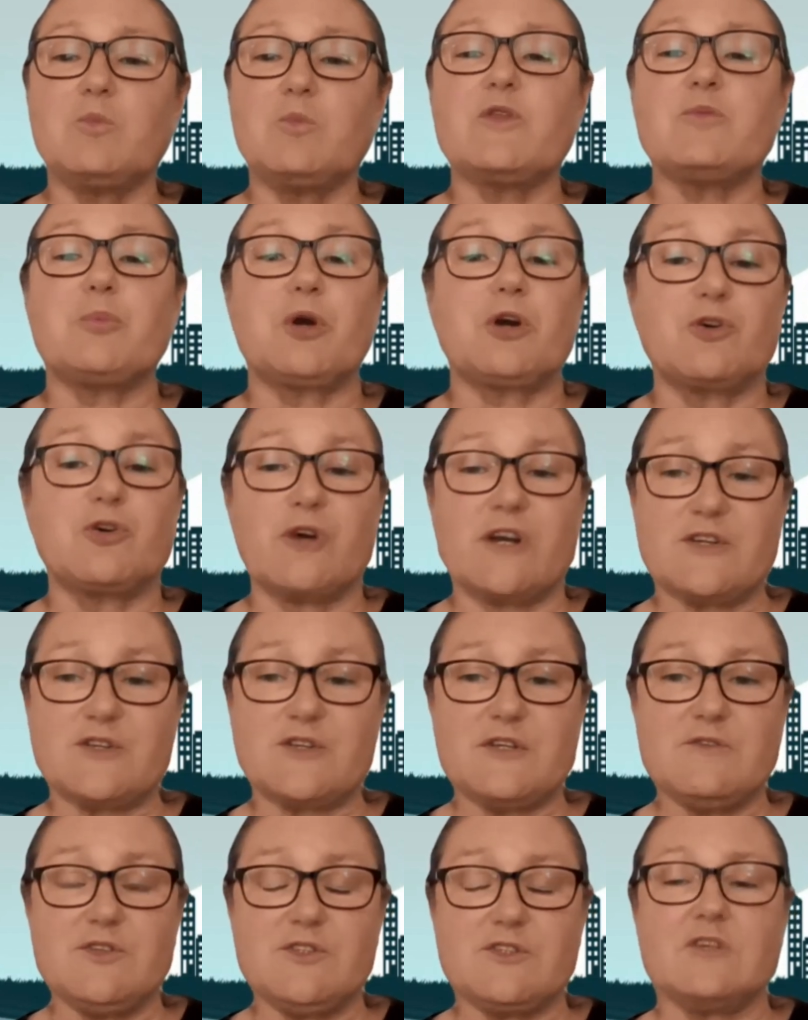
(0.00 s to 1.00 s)
problem with
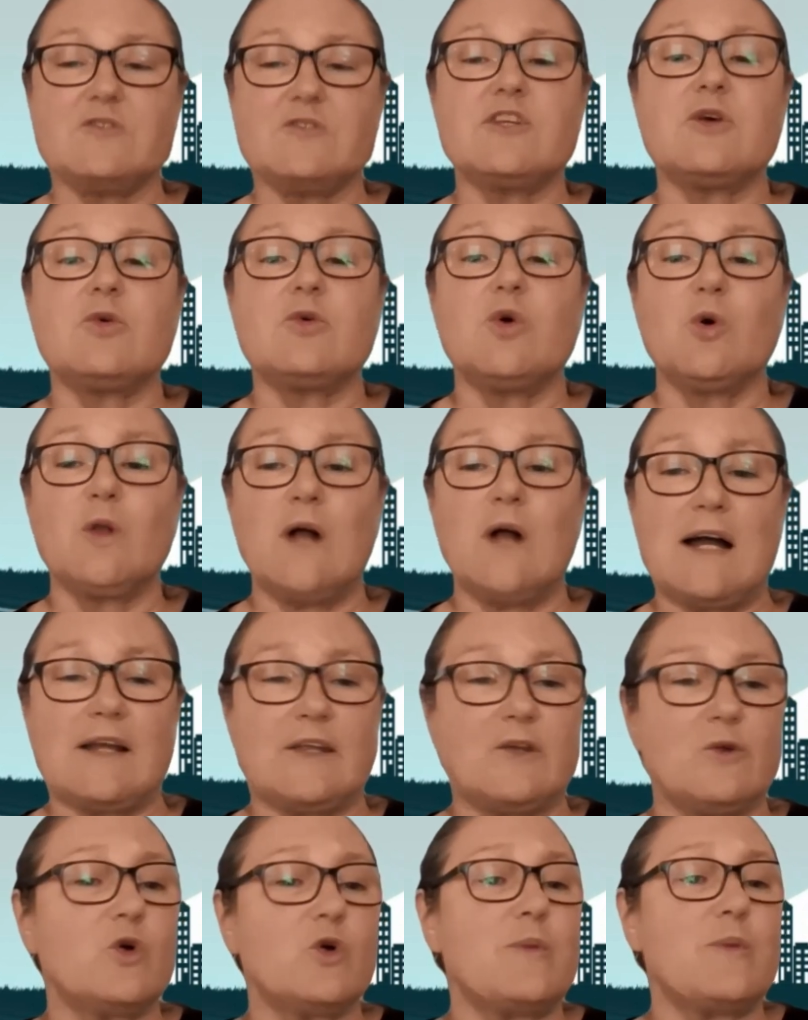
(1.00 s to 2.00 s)
progressives is they're
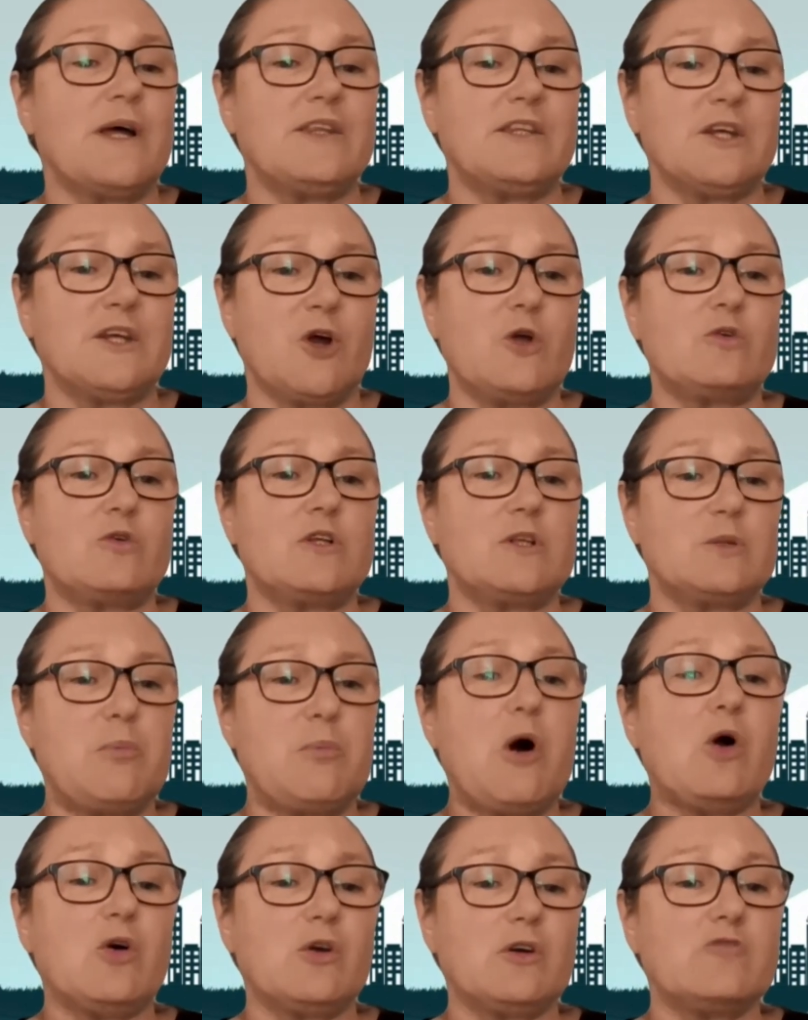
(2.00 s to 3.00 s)
all arguing about their
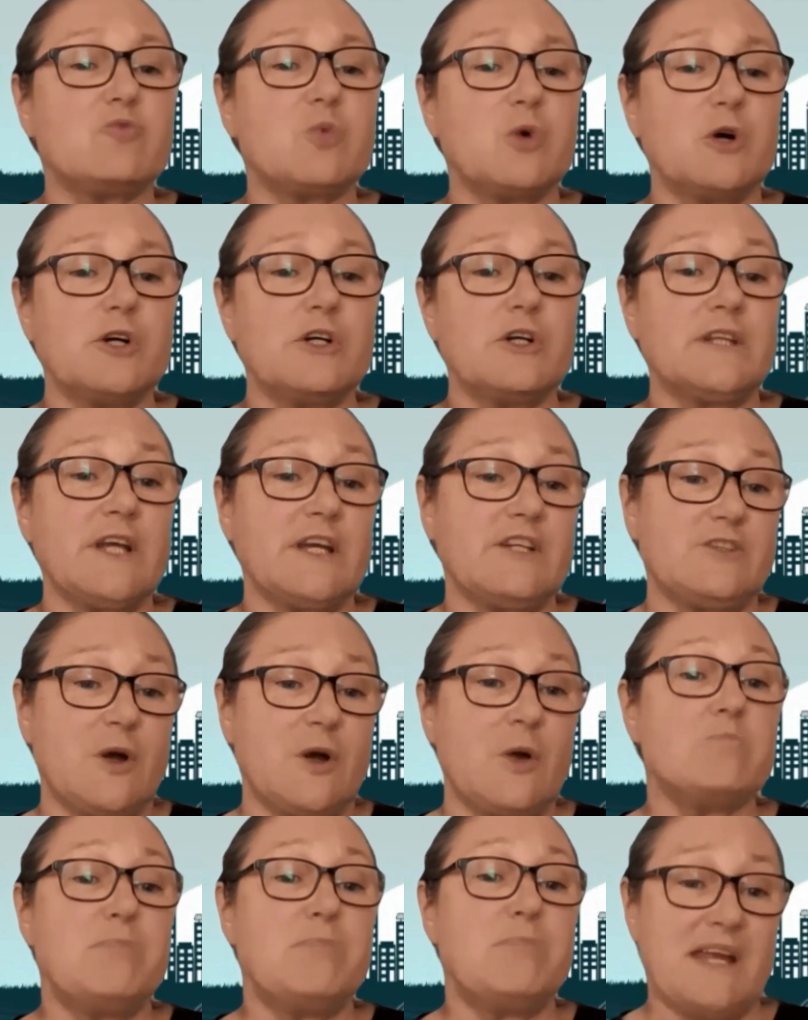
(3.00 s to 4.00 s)
own little pocket of work
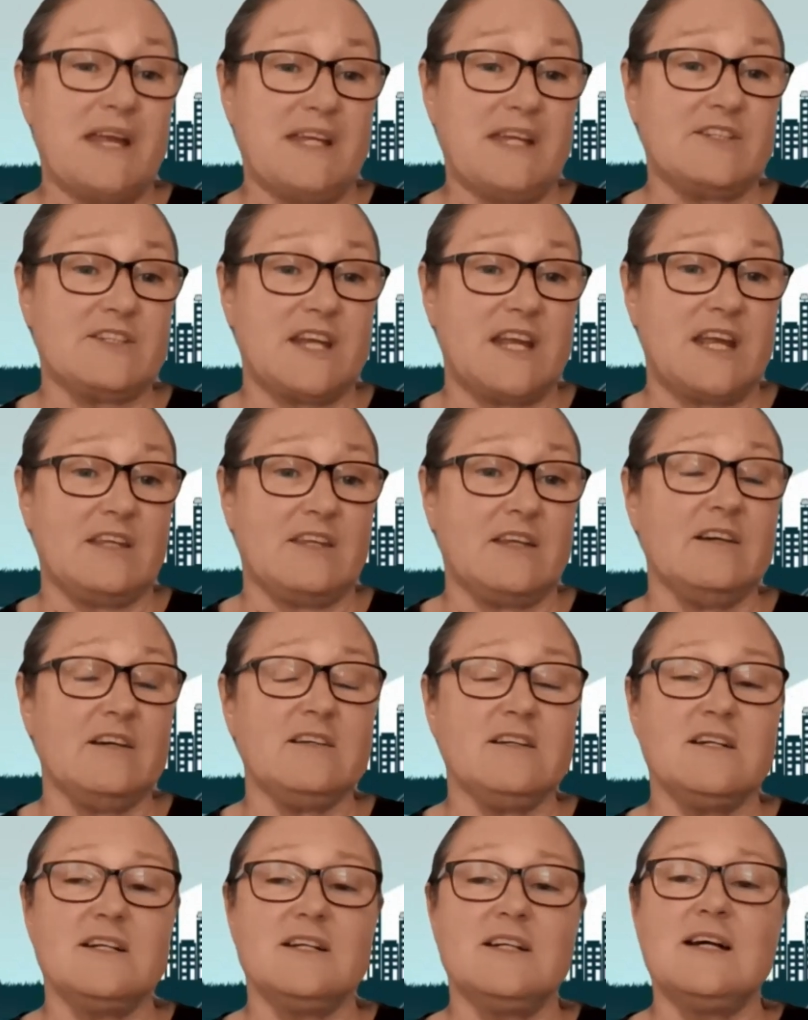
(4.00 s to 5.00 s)
and they don't band
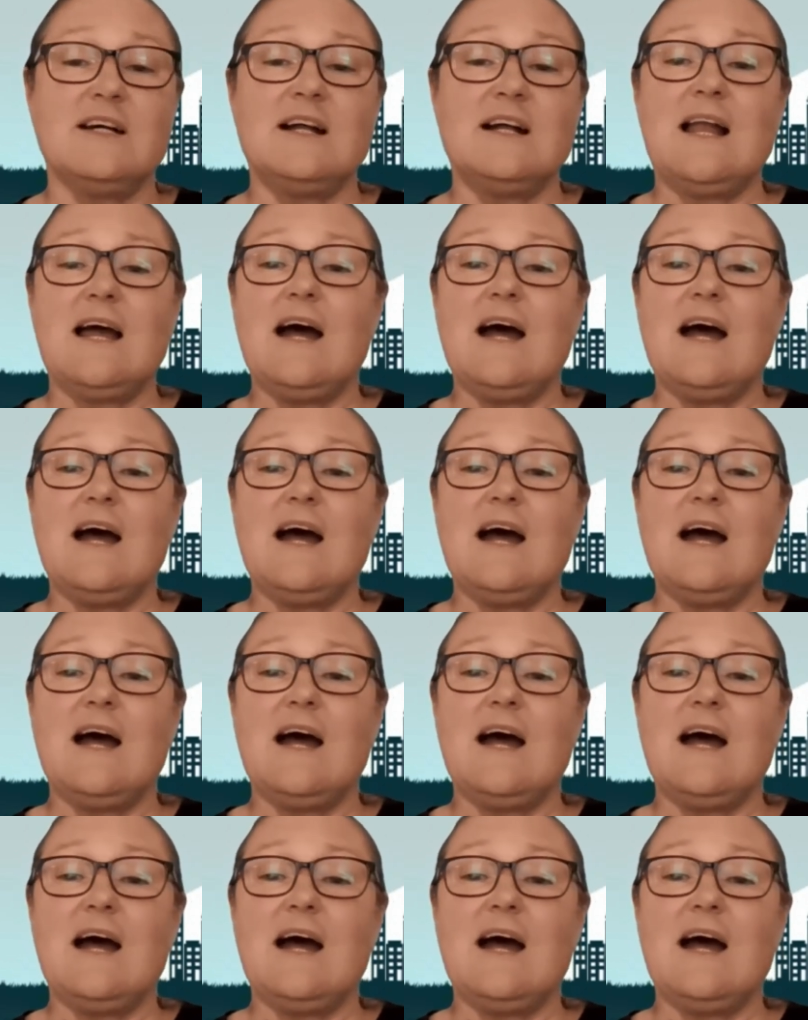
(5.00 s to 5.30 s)
together.